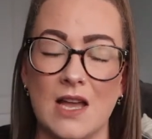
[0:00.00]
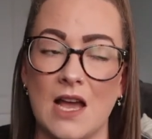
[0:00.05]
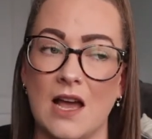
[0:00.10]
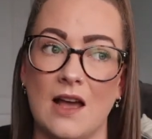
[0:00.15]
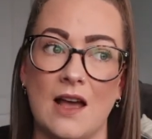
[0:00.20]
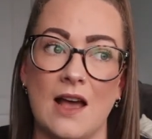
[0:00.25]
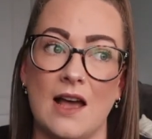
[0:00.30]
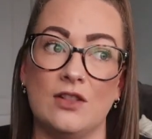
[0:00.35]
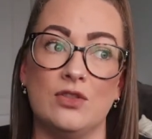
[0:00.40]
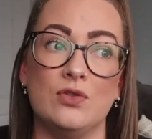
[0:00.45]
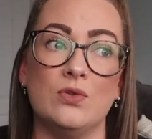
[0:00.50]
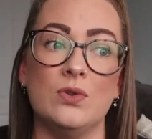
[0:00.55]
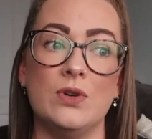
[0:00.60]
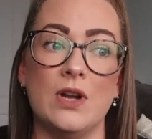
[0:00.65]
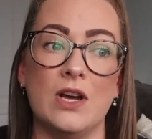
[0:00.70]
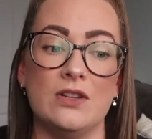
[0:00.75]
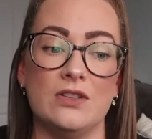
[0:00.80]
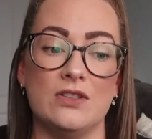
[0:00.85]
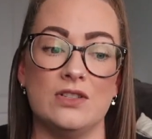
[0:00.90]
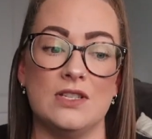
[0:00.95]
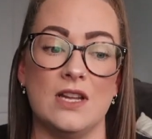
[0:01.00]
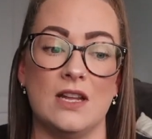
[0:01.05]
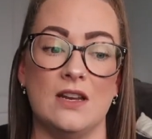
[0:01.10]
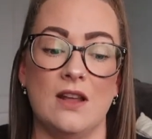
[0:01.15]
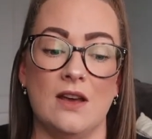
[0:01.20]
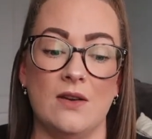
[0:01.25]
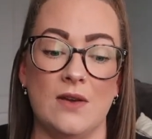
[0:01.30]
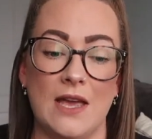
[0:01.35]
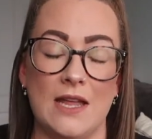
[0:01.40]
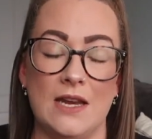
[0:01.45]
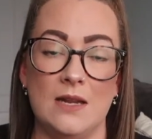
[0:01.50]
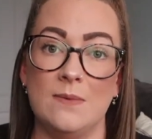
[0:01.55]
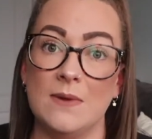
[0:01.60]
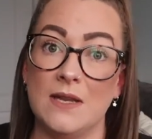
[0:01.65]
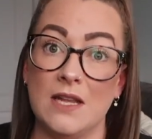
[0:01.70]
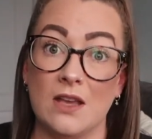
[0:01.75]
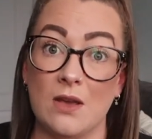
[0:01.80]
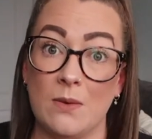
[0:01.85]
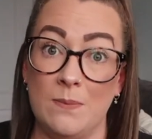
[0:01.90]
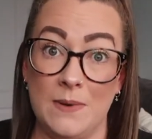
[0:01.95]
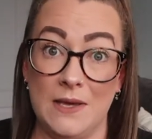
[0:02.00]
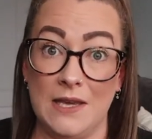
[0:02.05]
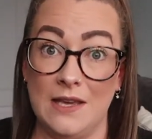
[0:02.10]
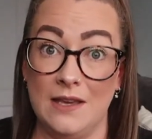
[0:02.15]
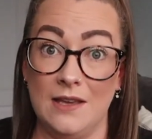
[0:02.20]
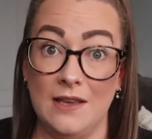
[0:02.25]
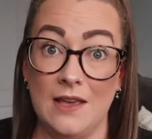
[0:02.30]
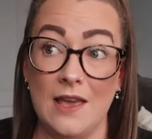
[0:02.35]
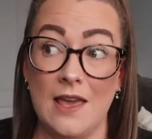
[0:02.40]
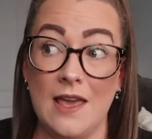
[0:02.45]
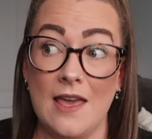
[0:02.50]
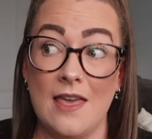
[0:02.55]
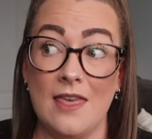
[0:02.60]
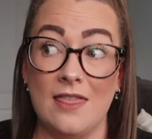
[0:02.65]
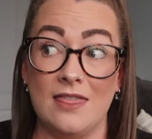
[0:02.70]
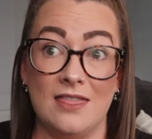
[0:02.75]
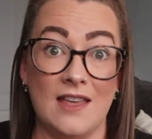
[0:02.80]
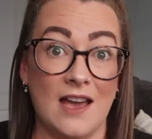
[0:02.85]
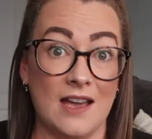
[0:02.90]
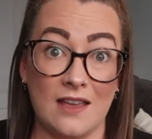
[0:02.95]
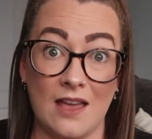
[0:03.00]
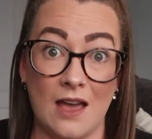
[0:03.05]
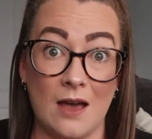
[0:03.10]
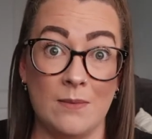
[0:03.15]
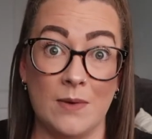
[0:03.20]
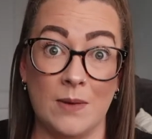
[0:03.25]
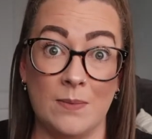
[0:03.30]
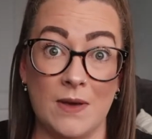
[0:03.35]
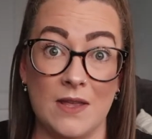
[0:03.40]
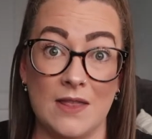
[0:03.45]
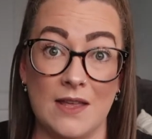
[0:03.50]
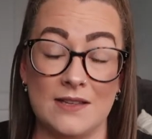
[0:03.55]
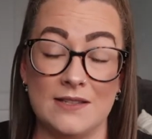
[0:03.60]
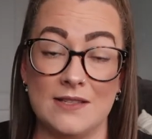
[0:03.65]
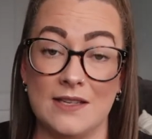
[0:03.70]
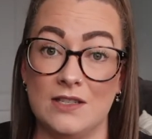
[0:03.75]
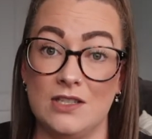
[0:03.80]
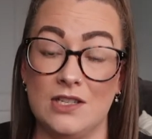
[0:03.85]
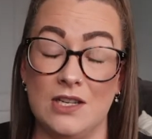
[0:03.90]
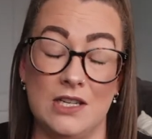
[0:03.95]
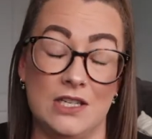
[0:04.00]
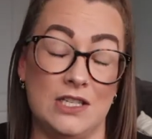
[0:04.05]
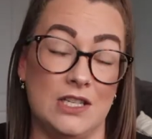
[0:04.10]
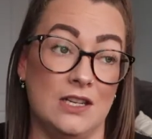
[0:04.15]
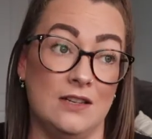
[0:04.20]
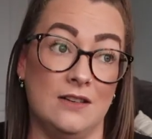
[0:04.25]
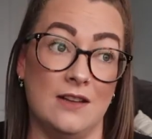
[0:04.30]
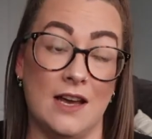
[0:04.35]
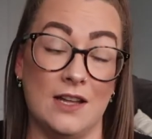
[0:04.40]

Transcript: I don't understand how anybody could be that calm about that situation.